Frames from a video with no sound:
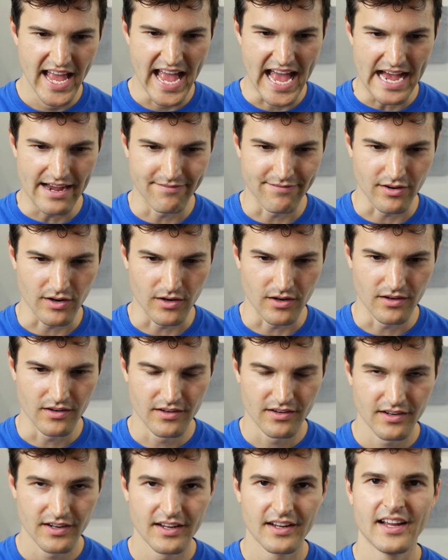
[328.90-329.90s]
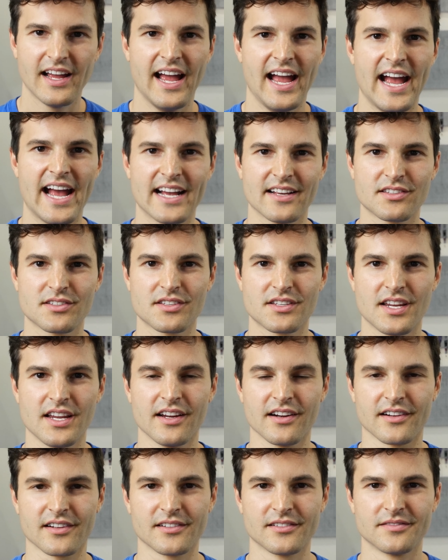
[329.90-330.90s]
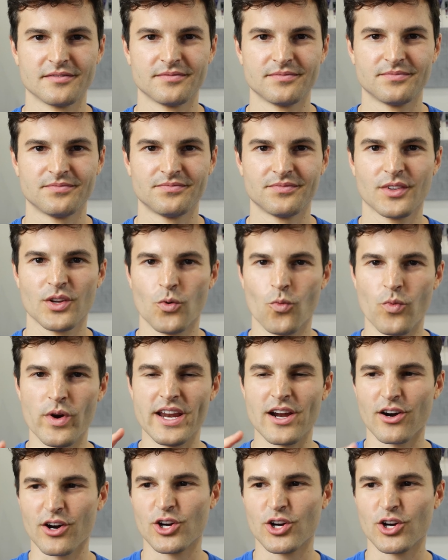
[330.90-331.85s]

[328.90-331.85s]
ever S tier. We are